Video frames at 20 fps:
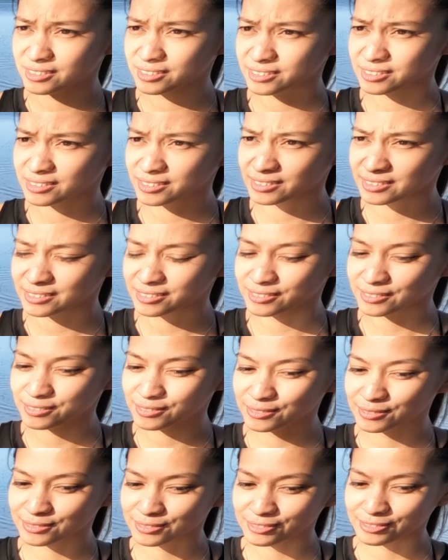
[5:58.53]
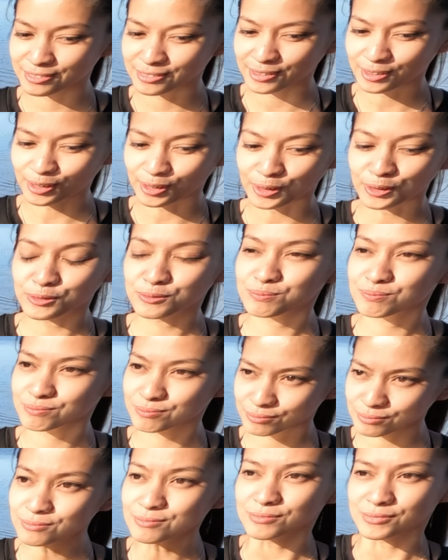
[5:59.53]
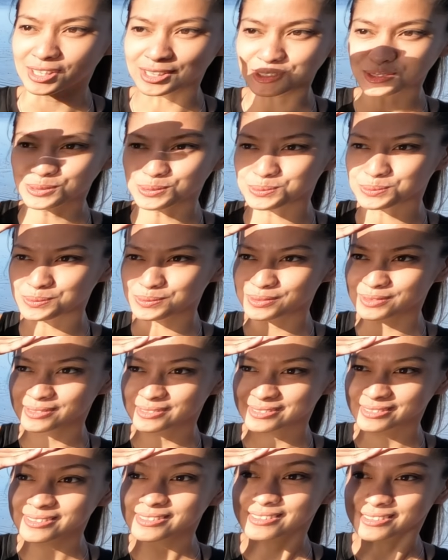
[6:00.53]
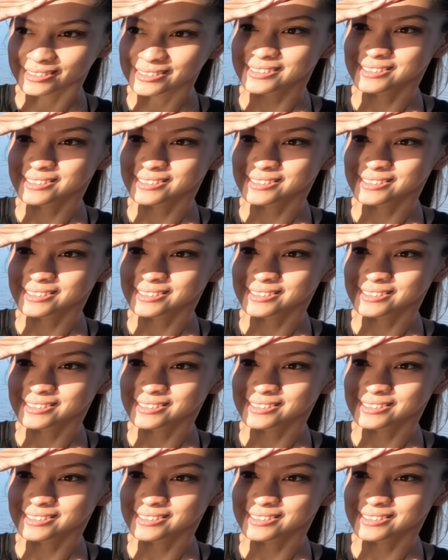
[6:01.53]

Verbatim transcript: Yeah, we just moved here 2 months now. Oh, that's cool. Yeah.